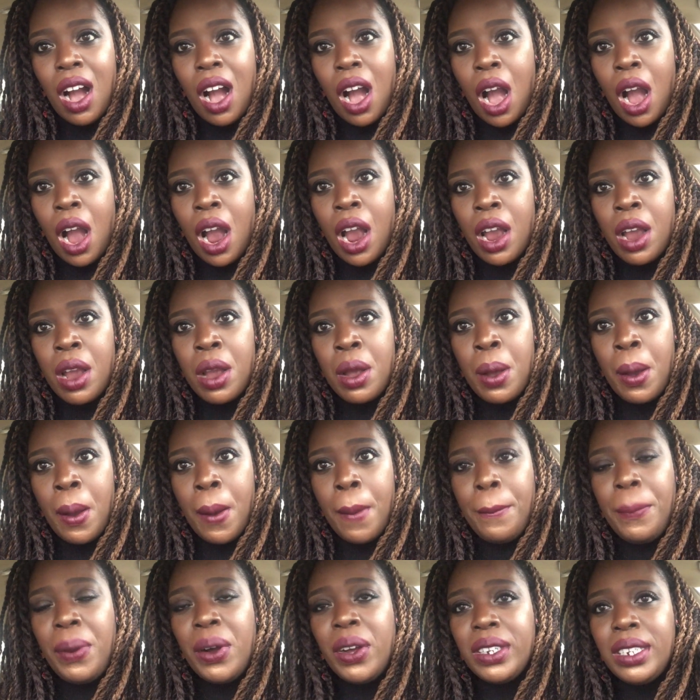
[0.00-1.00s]
are
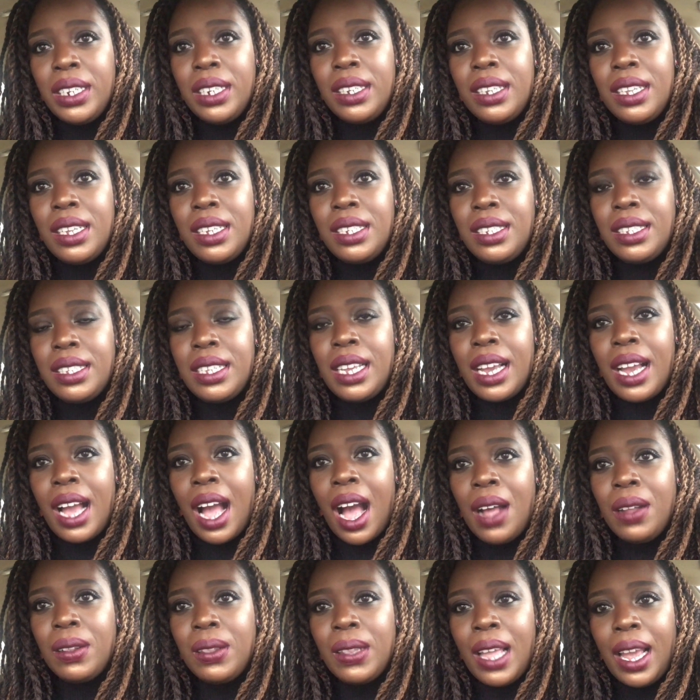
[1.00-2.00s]
putting this thing
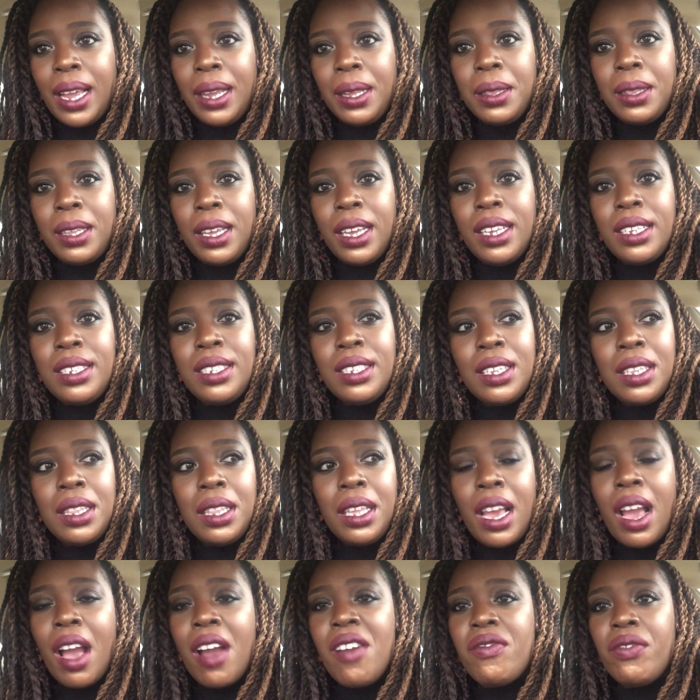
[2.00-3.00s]
out like this,
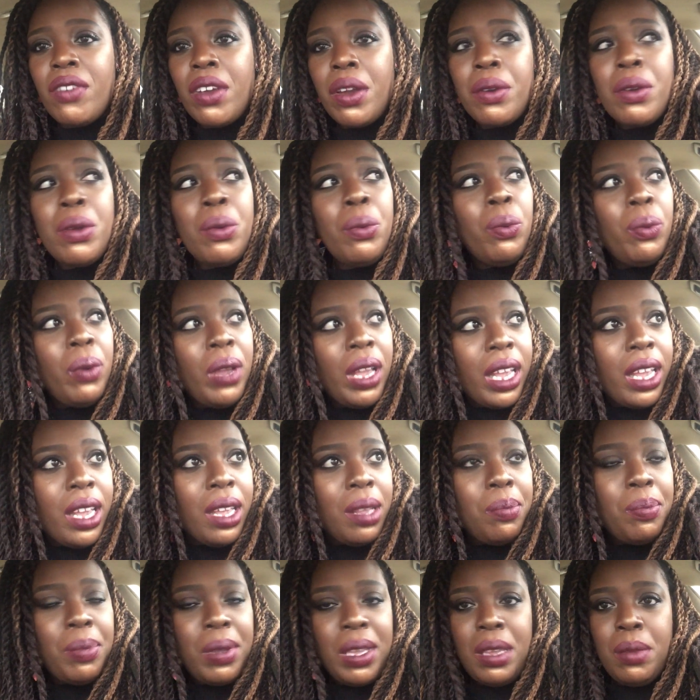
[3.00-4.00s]
they are very
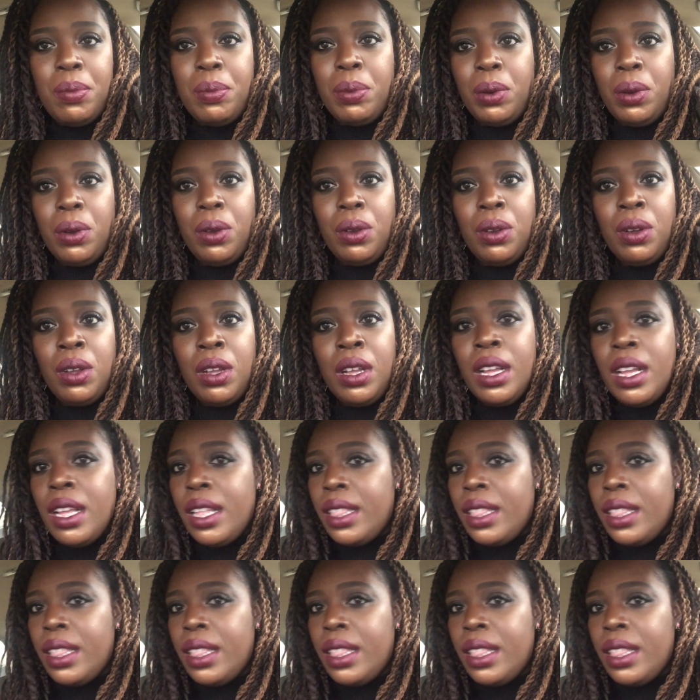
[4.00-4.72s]
wicked people.